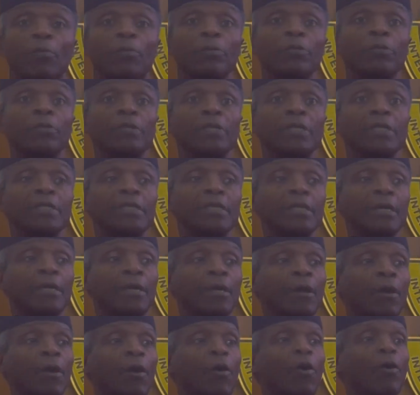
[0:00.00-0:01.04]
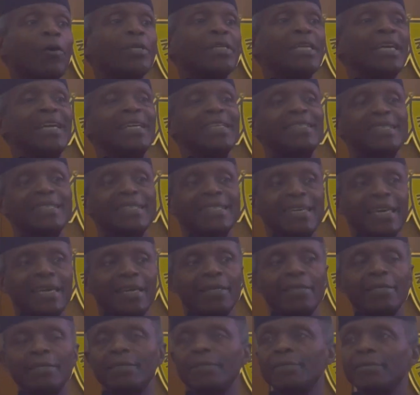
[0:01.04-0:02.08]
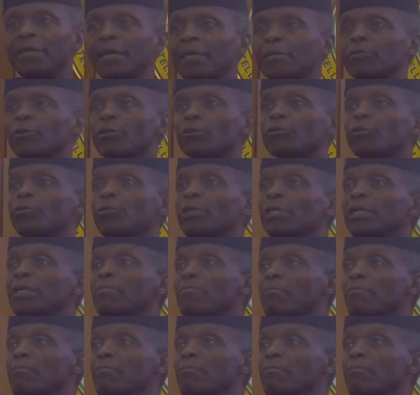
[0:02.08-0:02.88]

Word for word: opportunity on a scale that not only